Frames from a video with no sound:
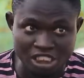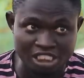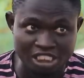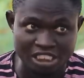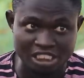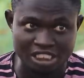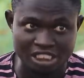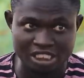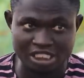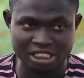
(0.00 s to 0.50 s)

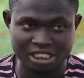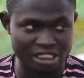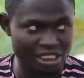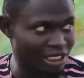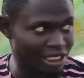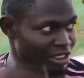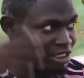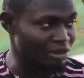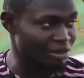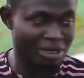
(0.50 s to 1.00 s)
little
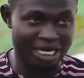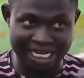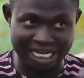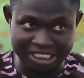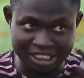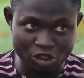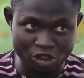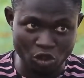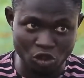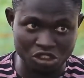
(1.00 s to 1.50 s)
secret.
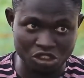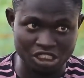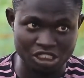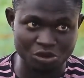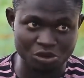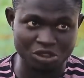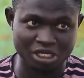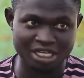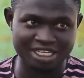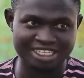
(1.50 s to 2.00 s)
I
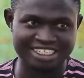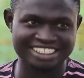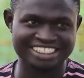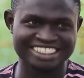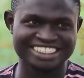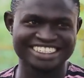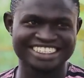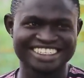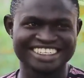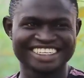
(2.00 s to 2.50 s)
can't tell
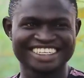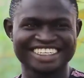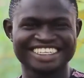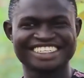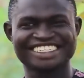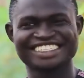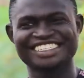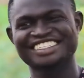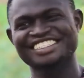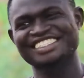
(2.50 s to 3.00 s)
you.
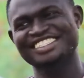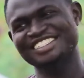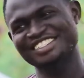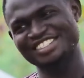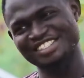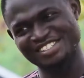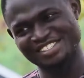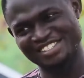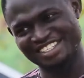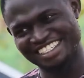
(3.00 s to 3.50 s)

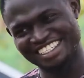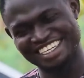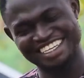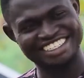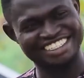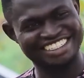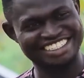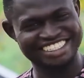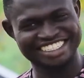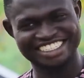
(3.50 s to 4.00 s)

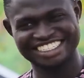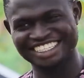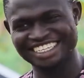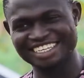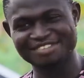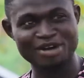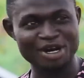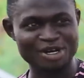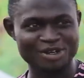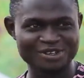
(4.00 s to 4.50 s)
You
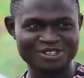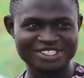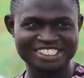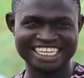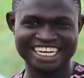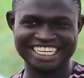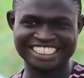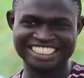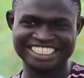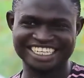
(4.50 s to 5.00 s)
understand?
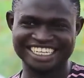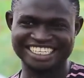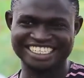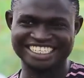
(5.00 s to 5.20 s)
I'm going